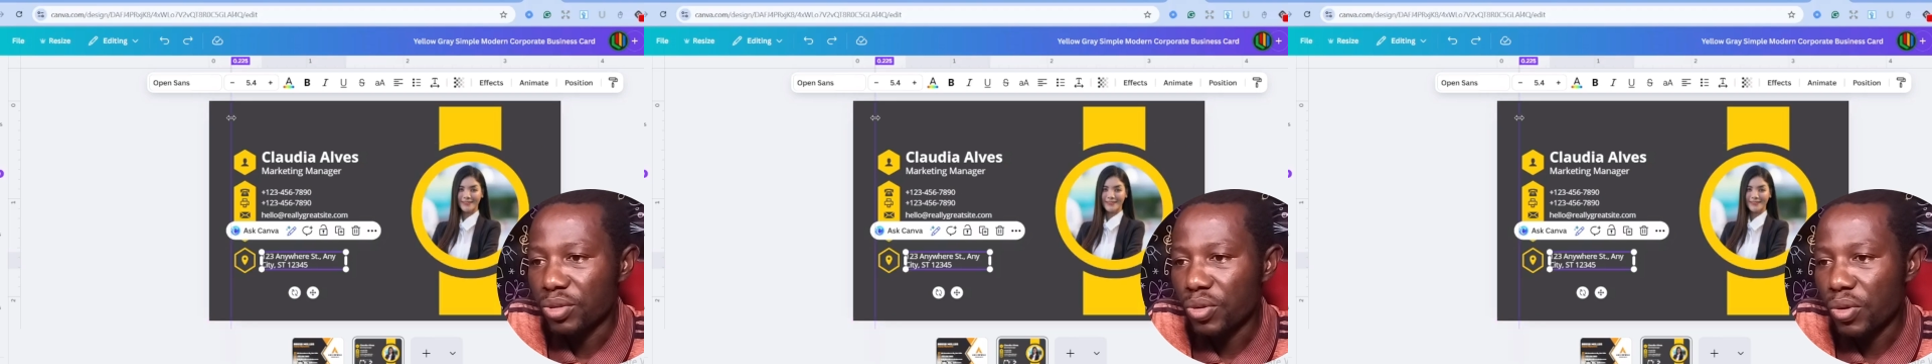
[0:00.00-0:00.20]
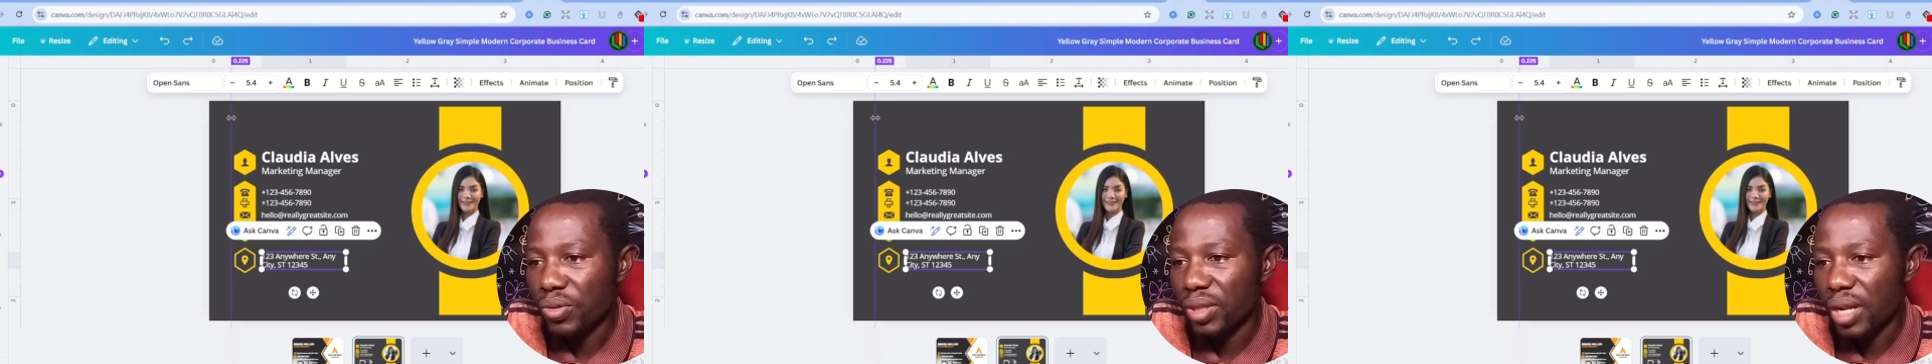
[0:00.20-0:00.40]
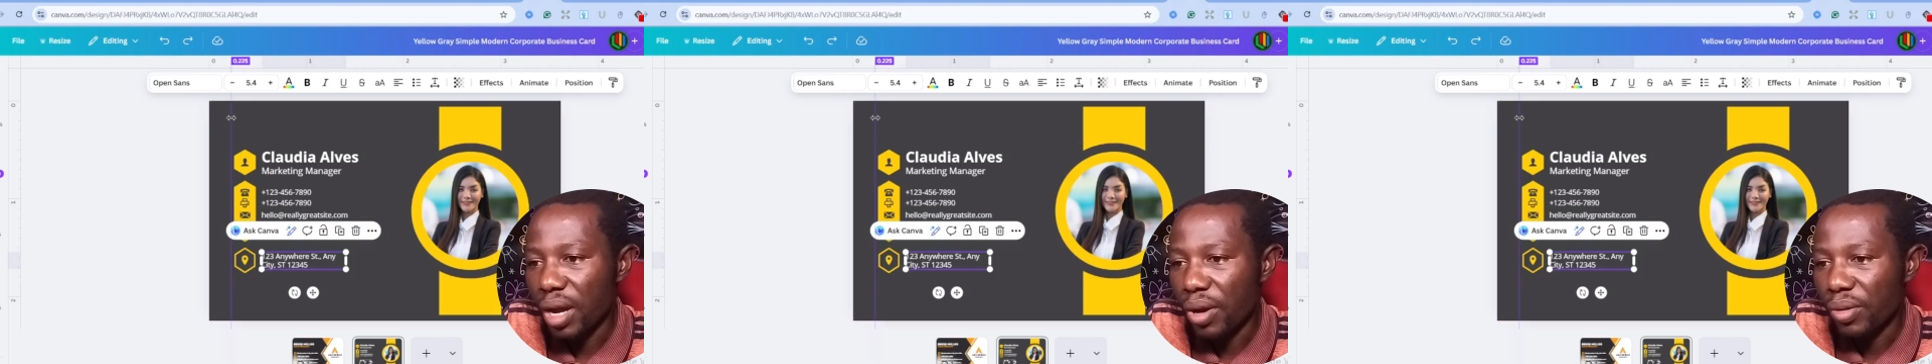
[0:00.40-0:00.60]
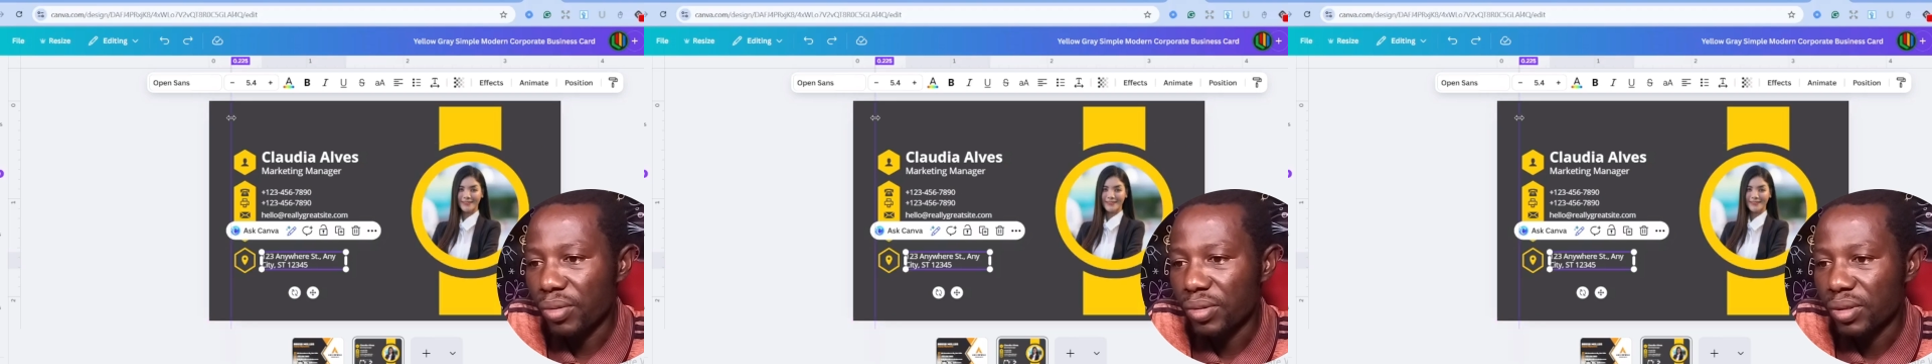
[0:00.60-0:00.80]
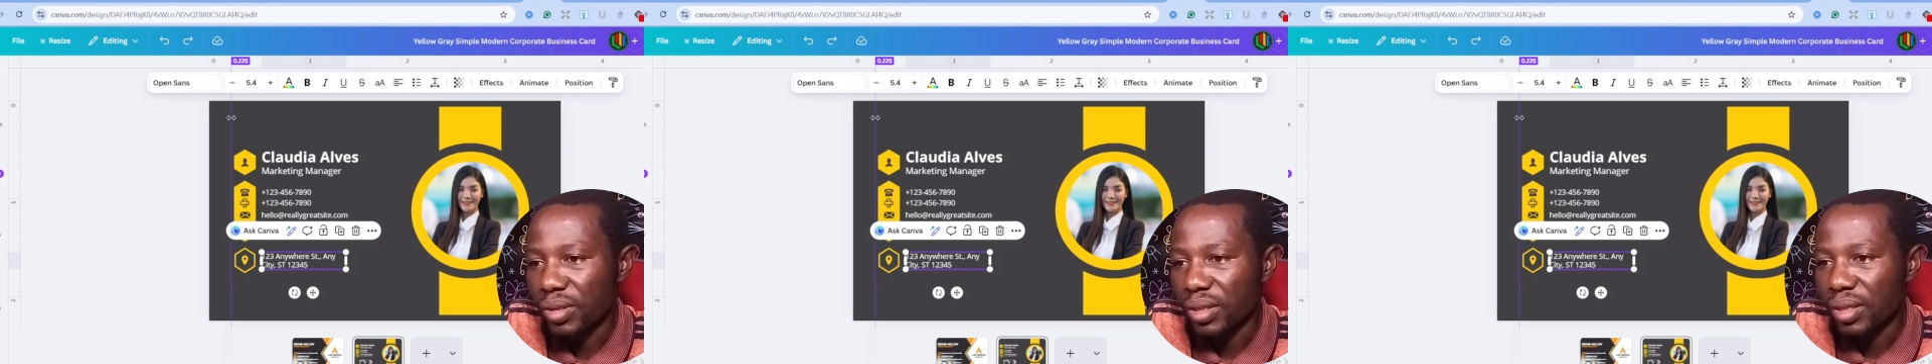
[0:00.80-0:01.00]
So
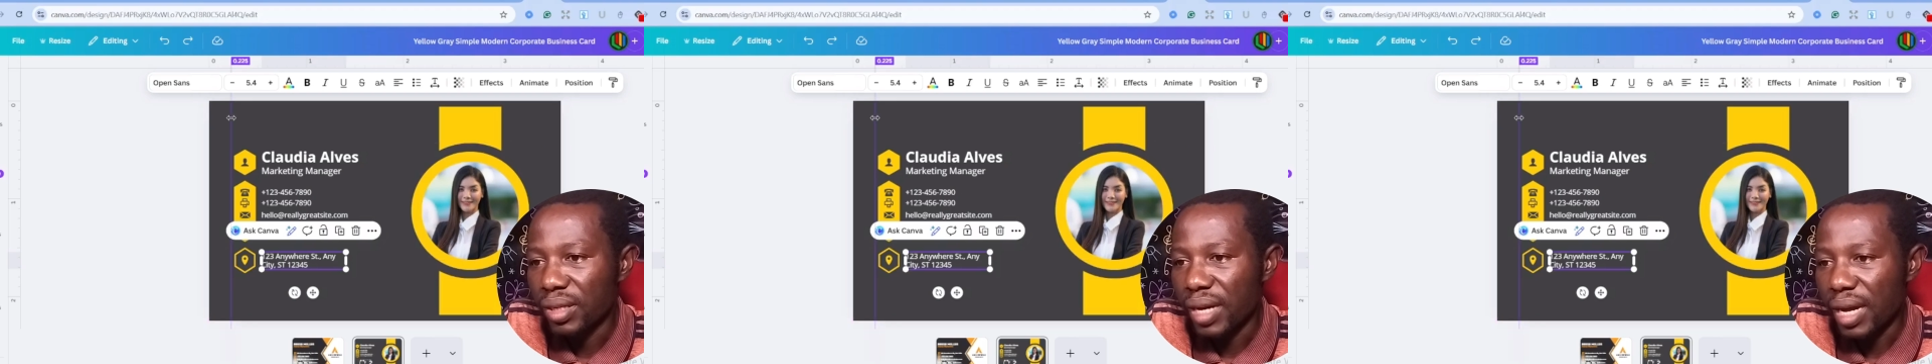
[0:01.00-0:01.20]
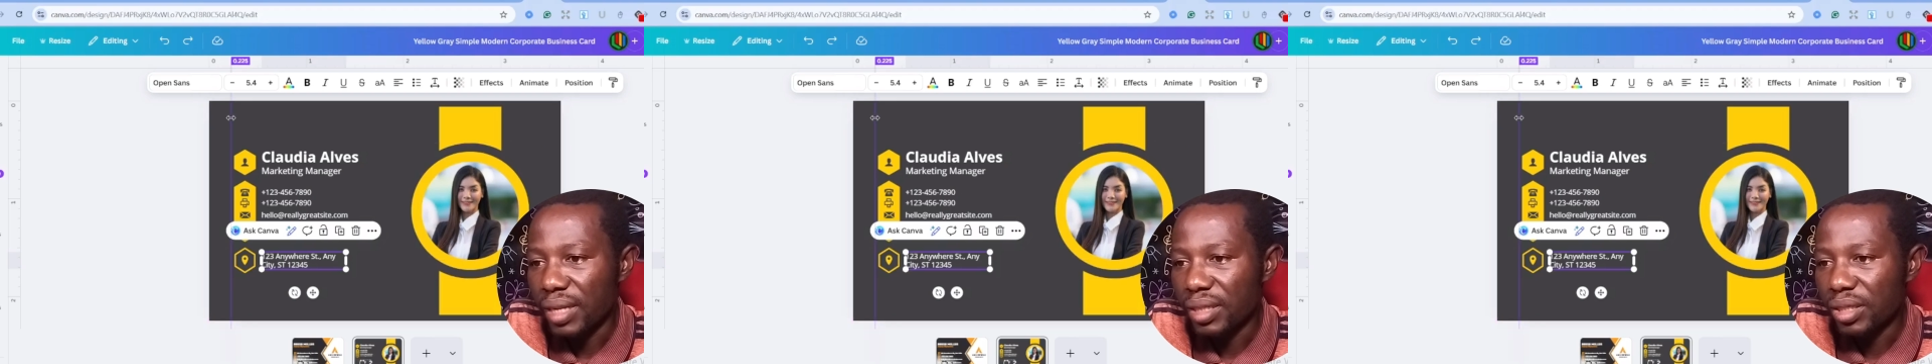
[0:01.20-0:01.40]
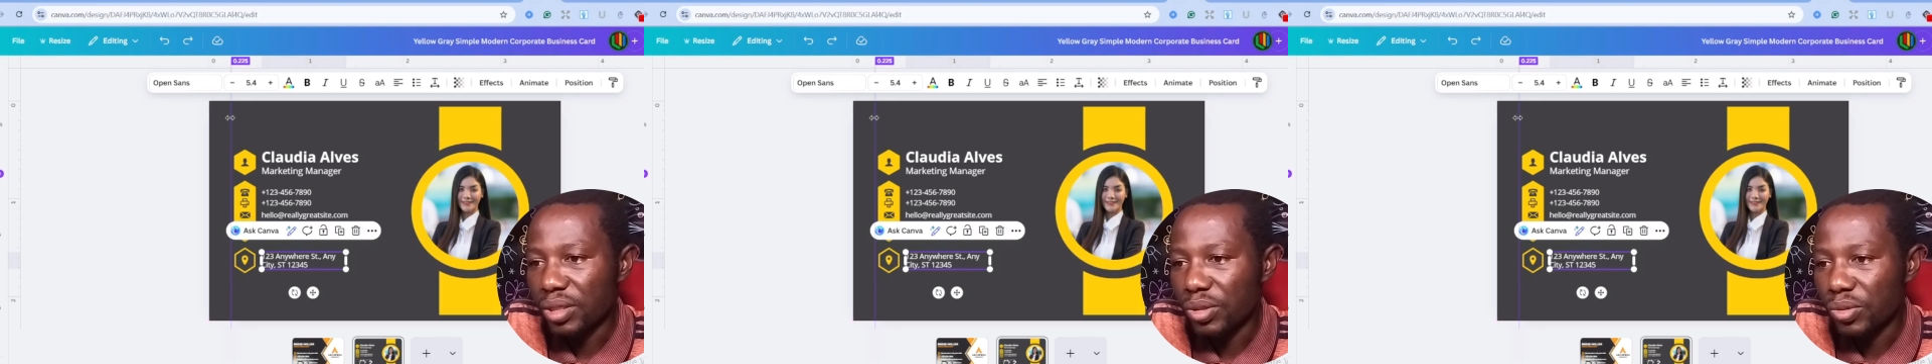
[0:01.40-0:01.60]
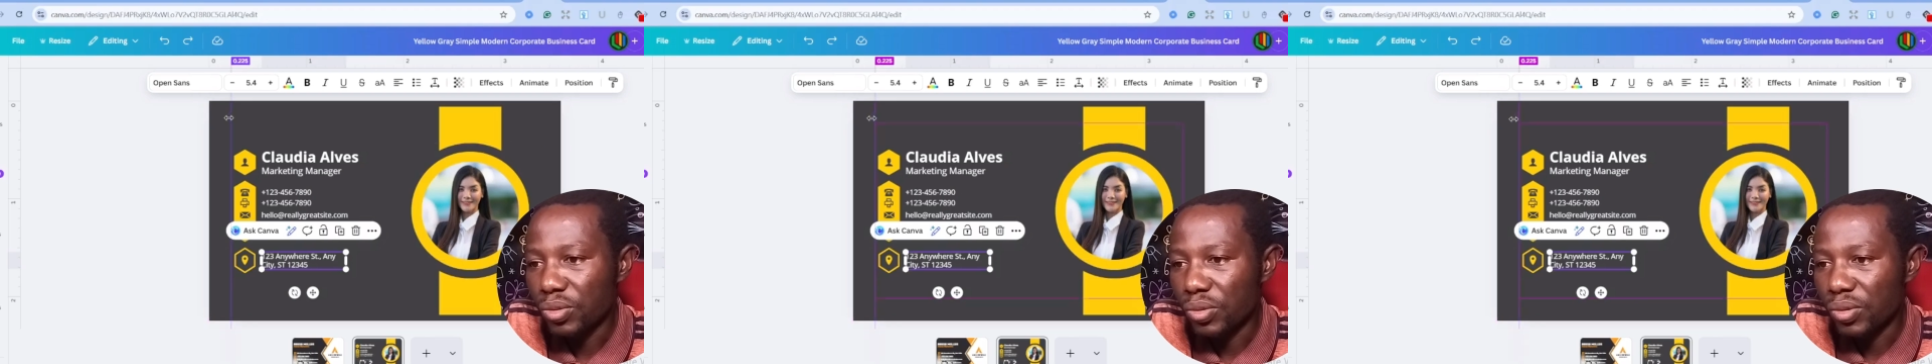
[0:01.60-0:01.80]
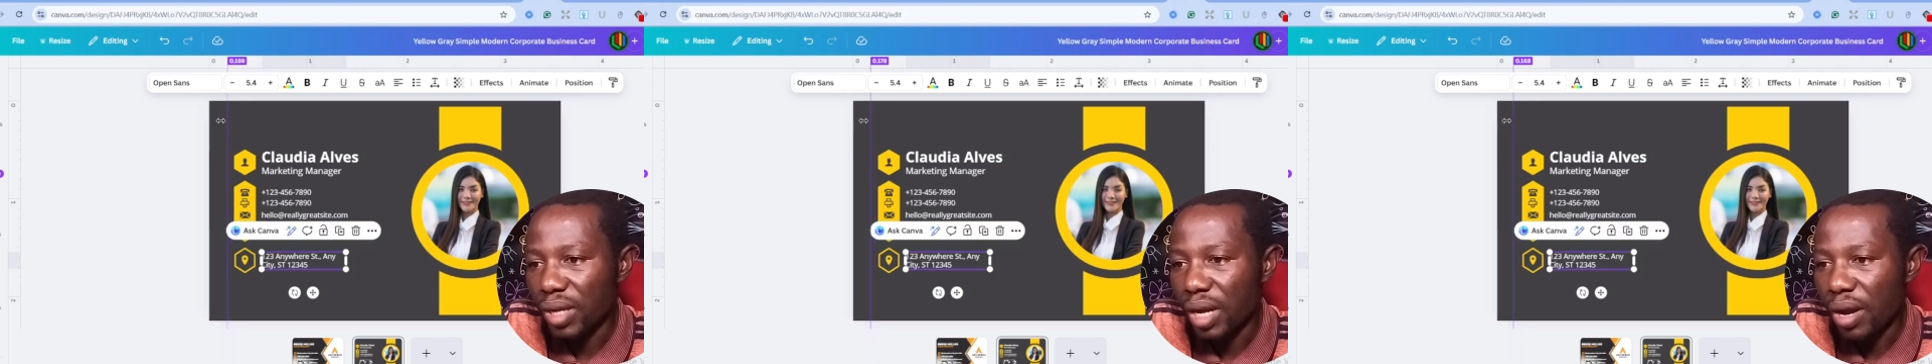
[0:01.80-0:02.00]
now I need
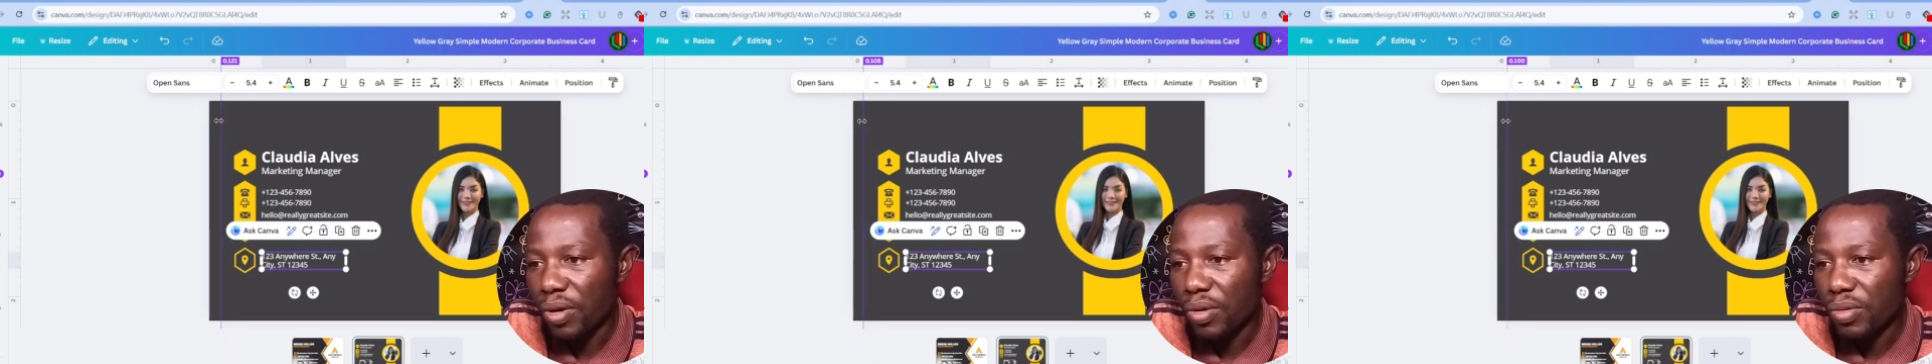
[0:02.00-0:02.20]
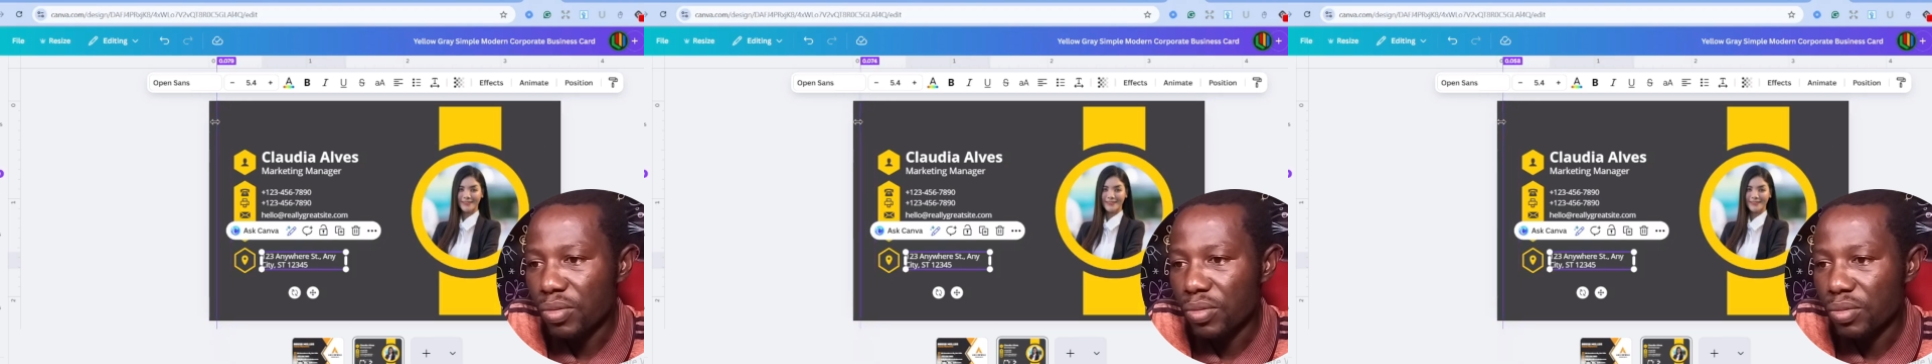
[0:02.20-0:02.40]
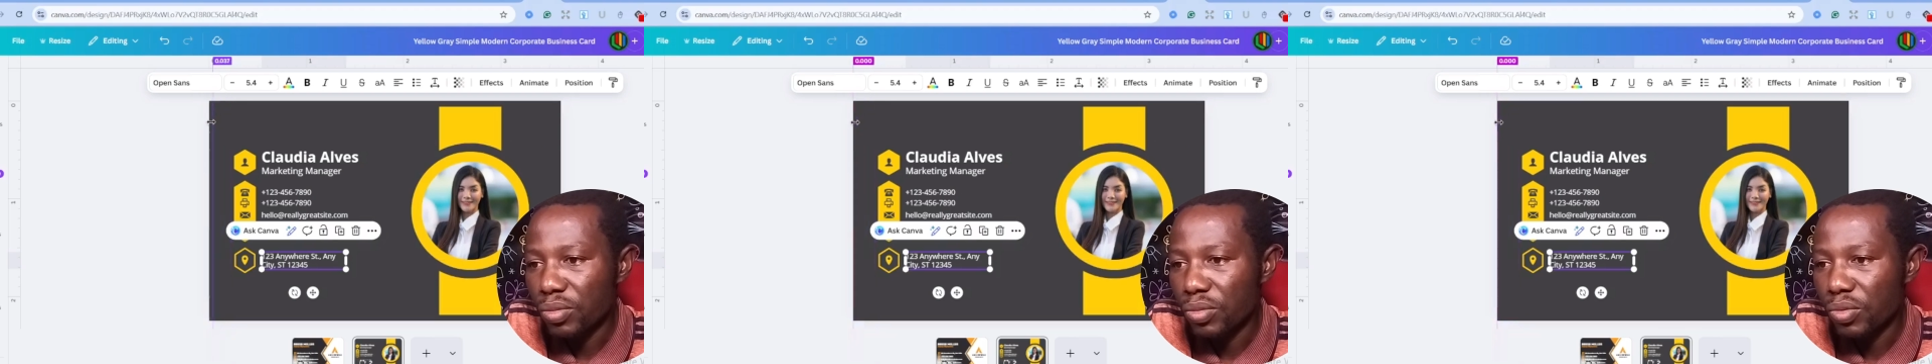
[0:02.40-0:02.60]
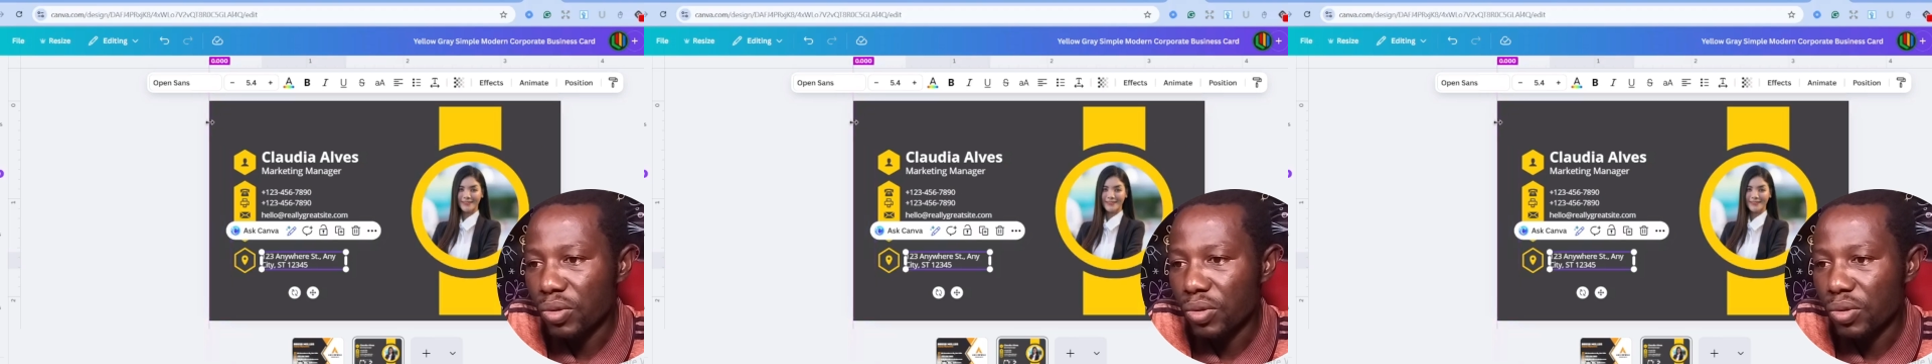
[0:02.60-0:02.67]
to now